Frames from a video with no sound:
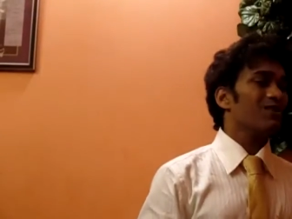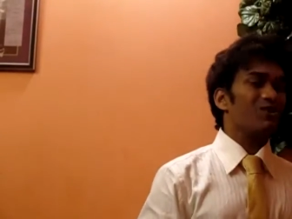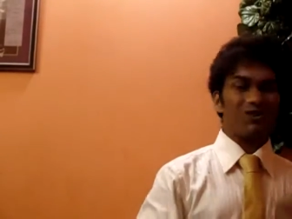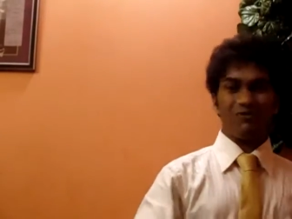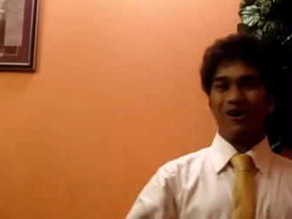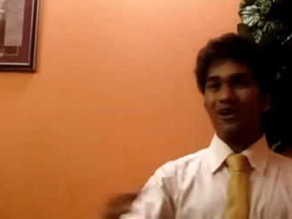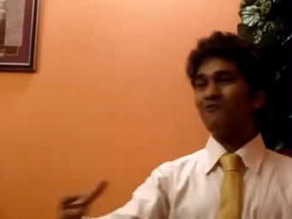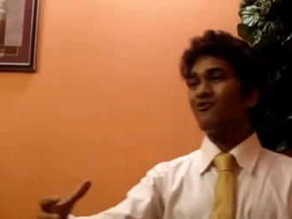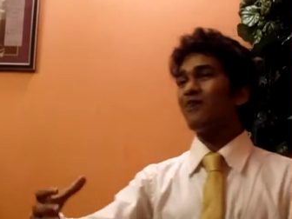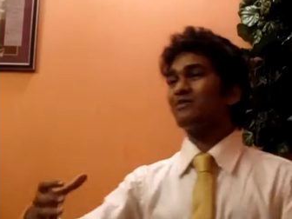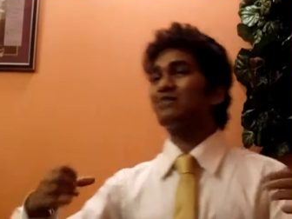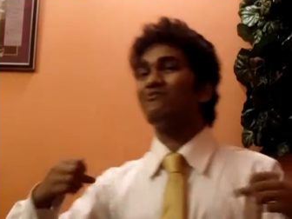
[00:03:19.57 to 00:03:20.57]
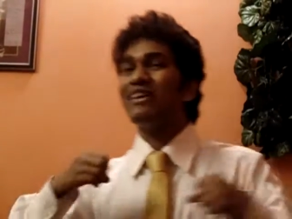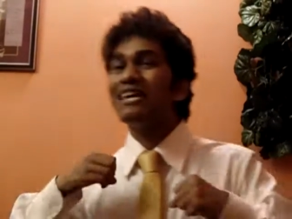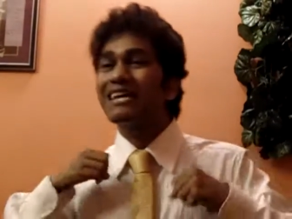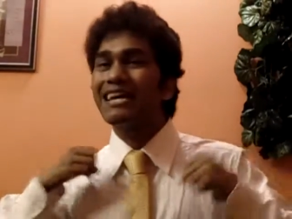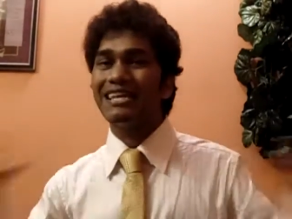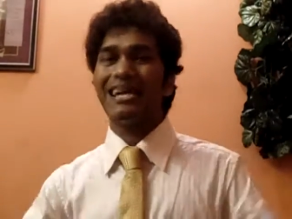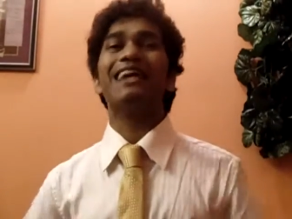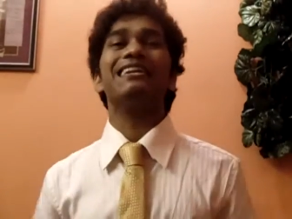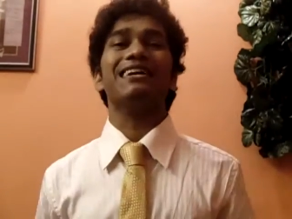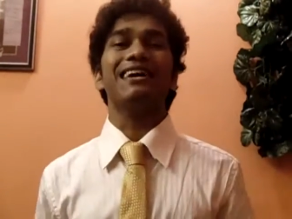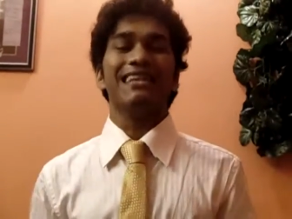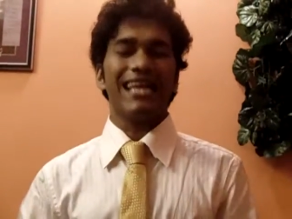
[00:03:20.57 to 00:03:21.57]
You know, the Word of God says very
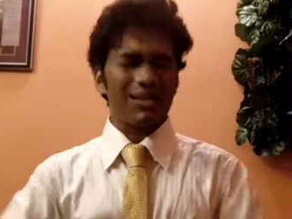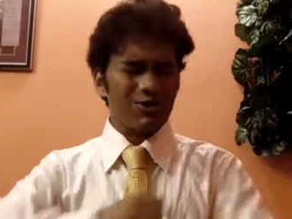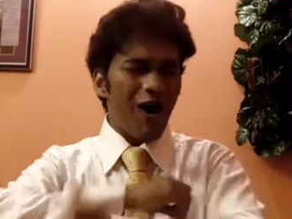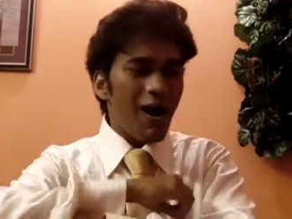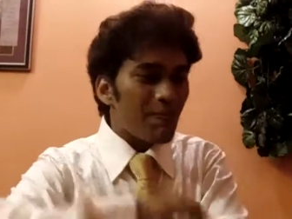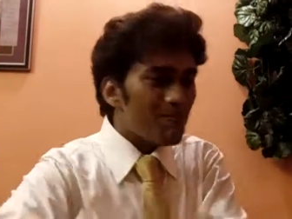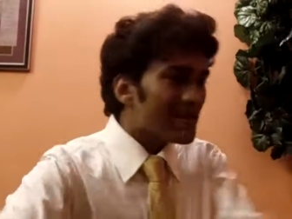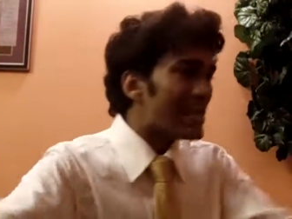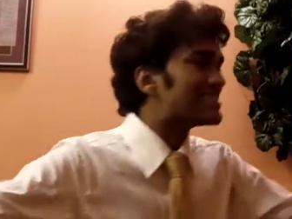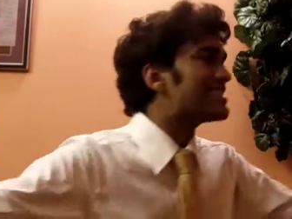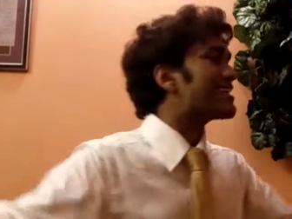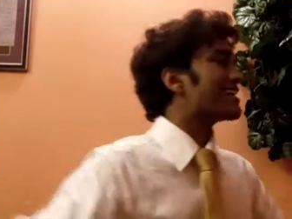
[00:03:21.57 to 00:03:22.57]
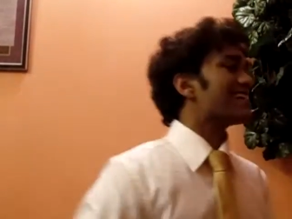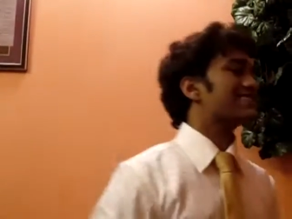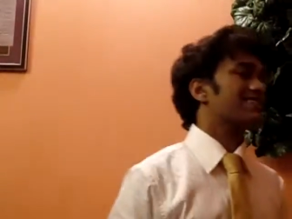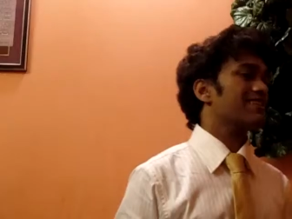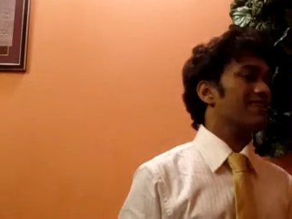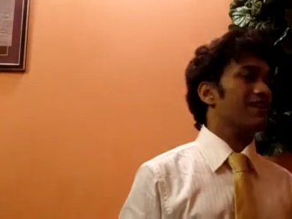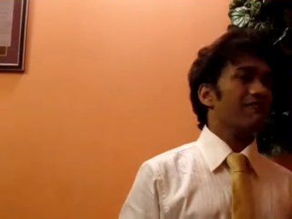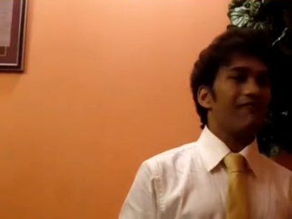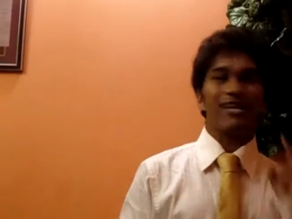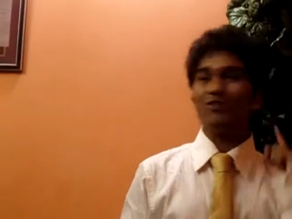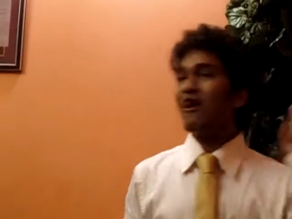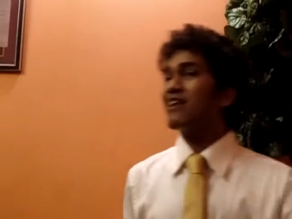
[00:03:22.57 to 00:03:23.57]
clearly that God bless the rest.
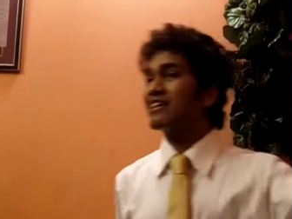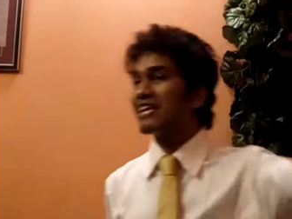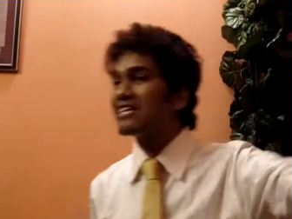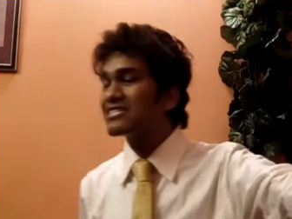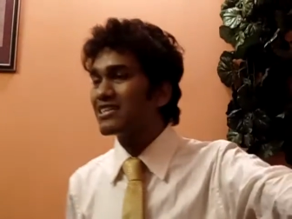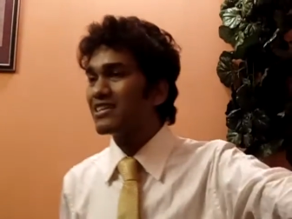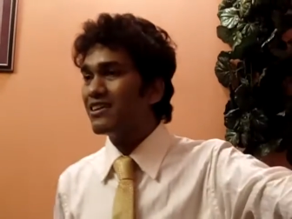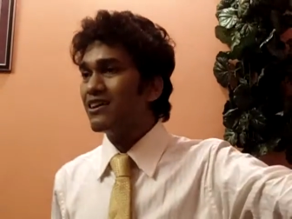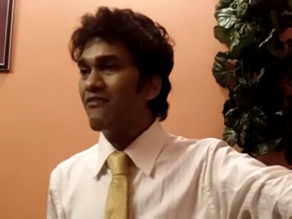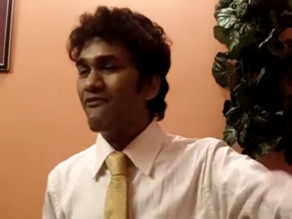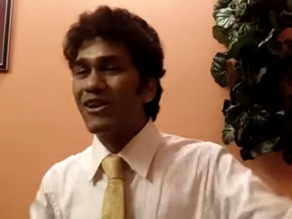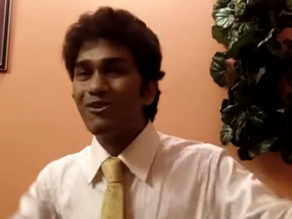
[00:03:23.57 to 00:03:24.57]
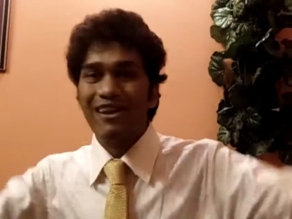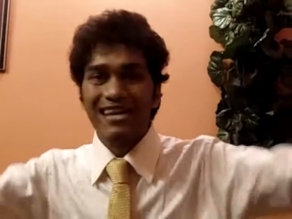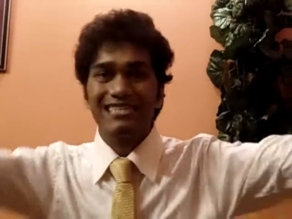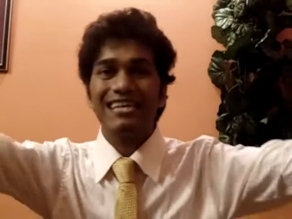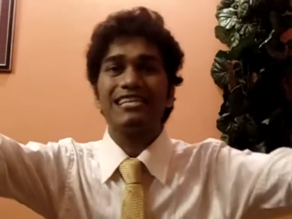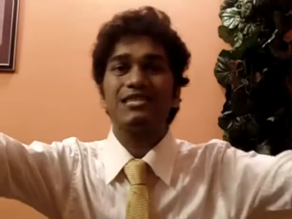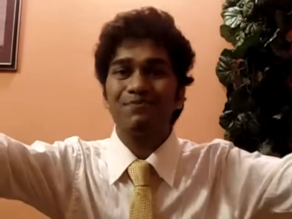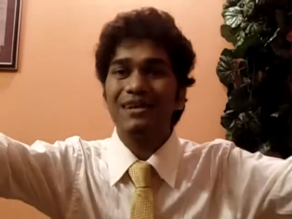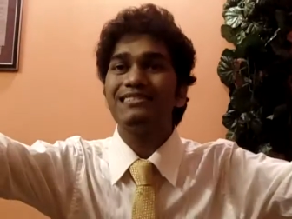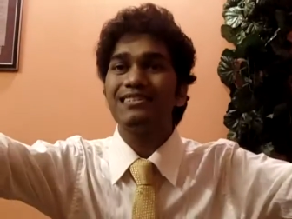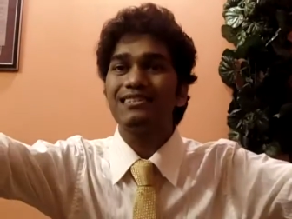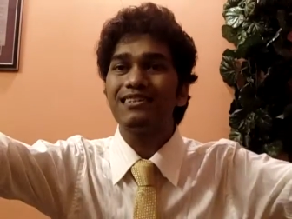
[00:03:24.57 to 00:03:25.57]
When you are rest, when you are resting in His
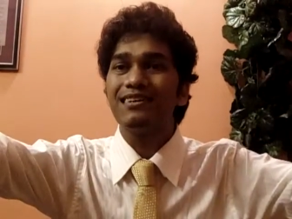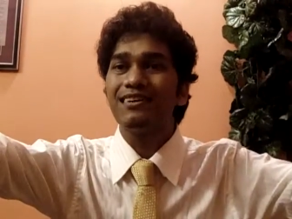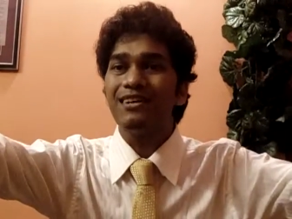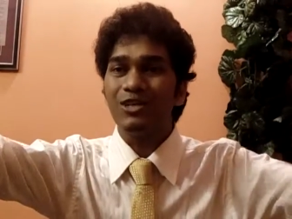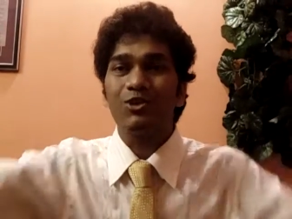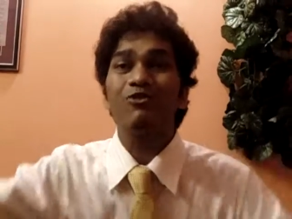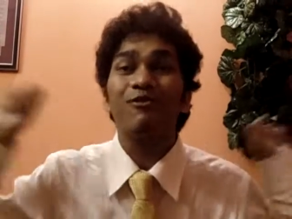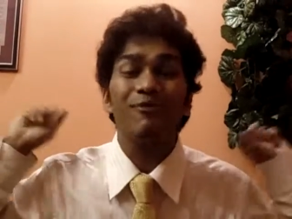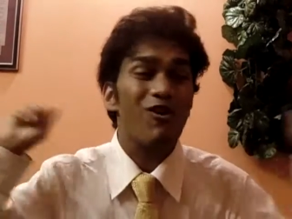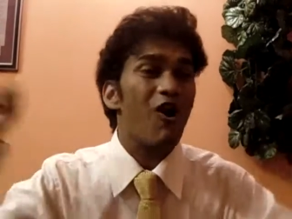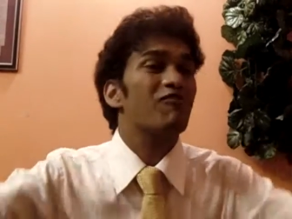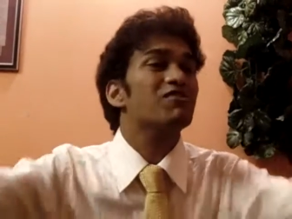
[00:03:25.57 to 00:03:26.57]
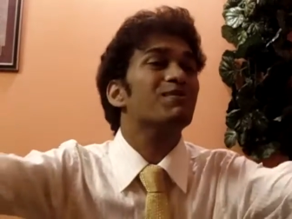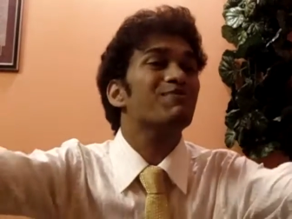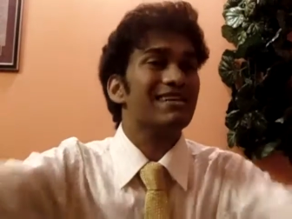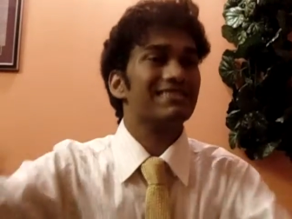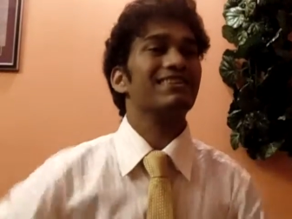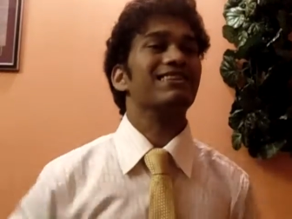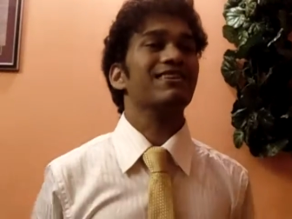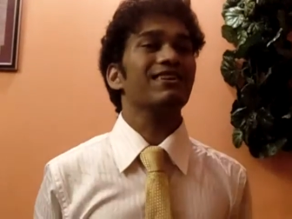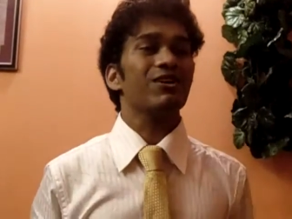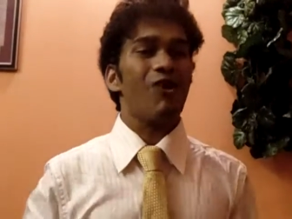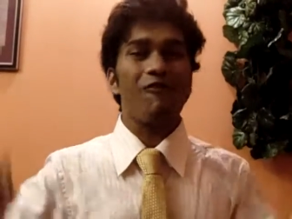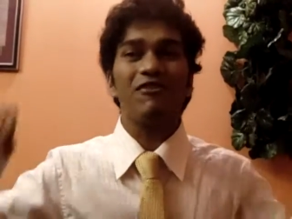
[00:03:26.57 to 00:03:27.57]
presence, you will always be blessed.
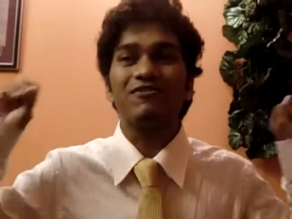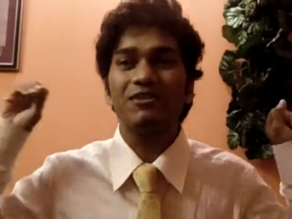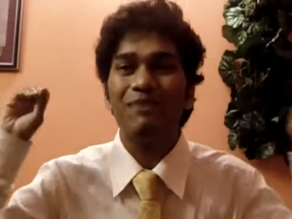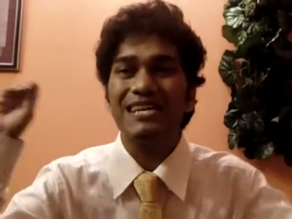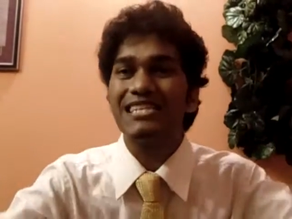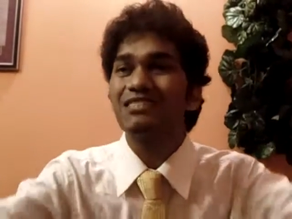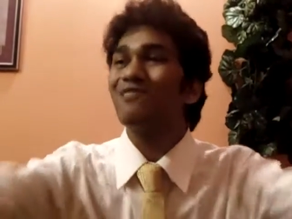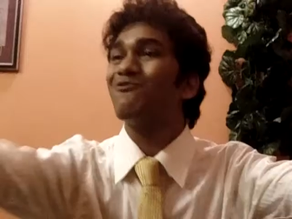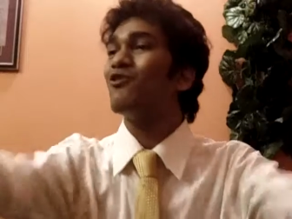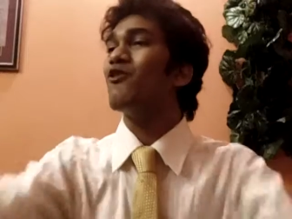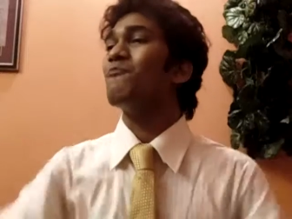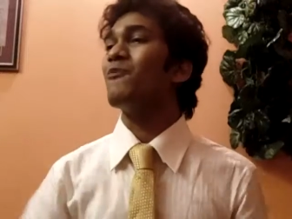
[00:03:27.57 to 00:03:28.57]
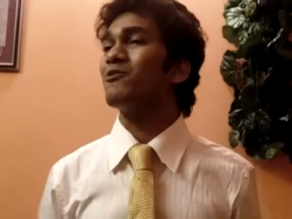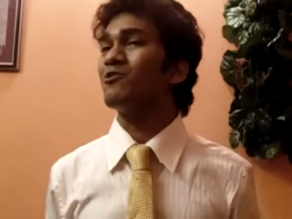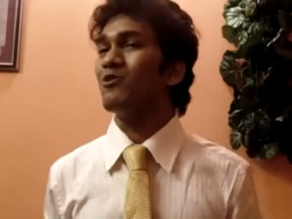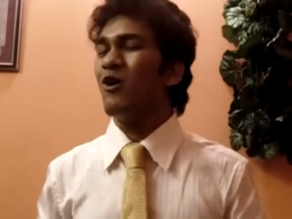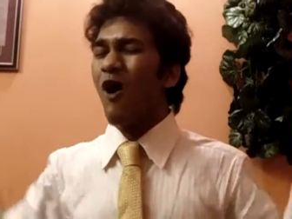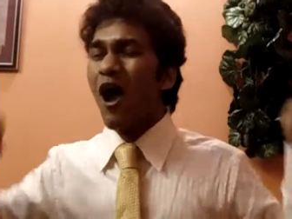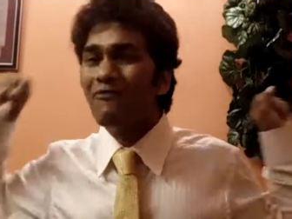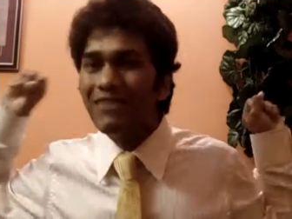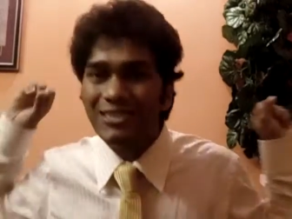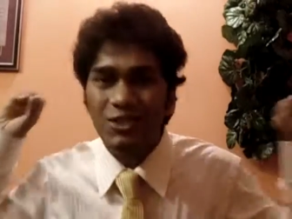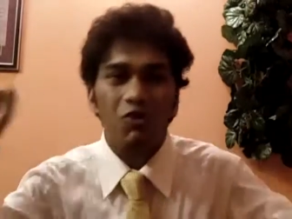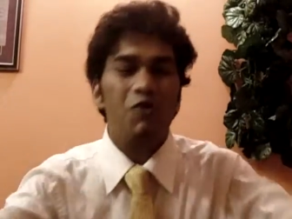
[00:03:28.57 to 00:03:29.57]
Always the blessings will flow upon you.
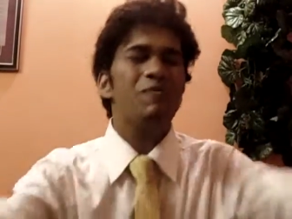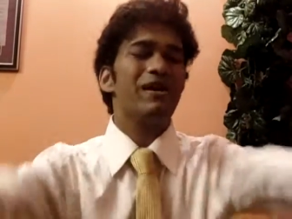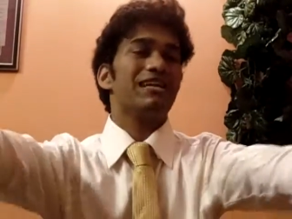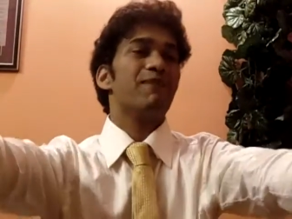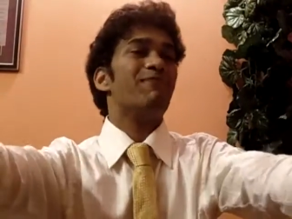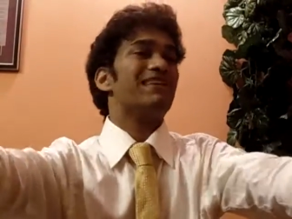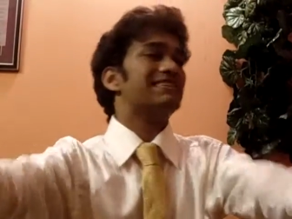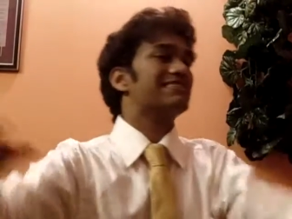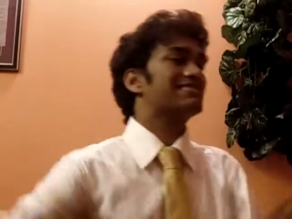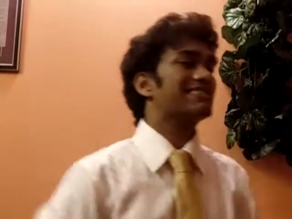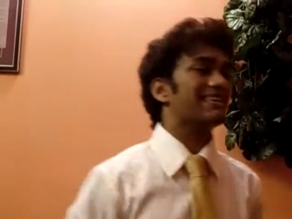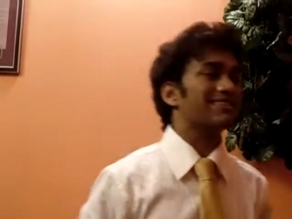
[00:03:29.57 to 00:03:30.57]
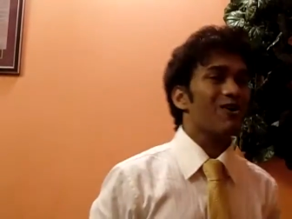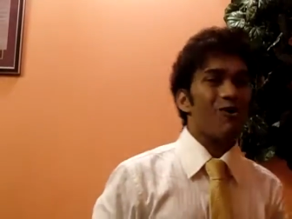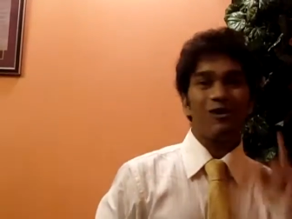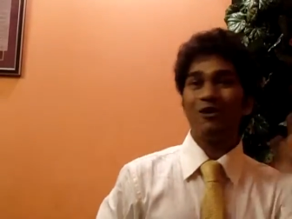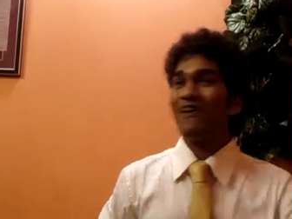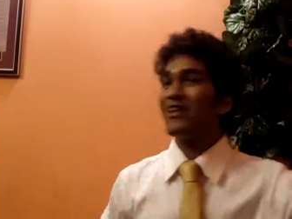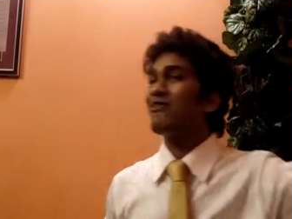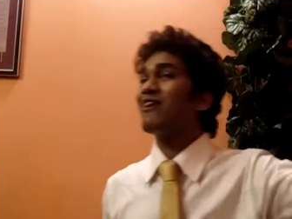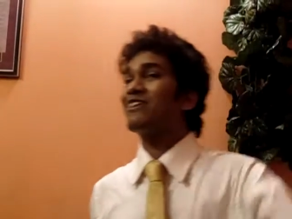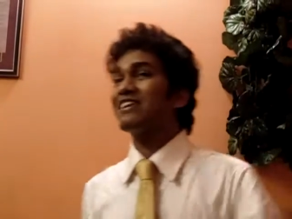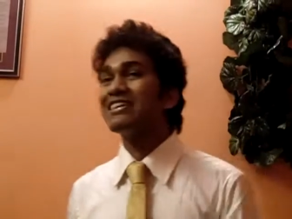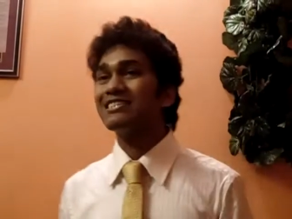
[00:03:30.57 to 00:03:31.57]
Always you will be in a blessing state, only when you
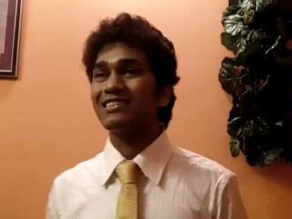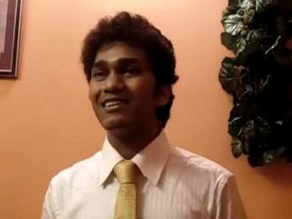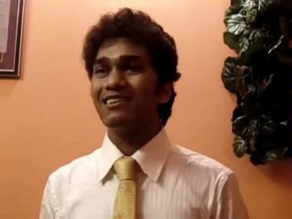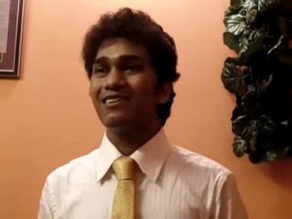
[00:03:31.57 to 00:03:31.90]
are rest.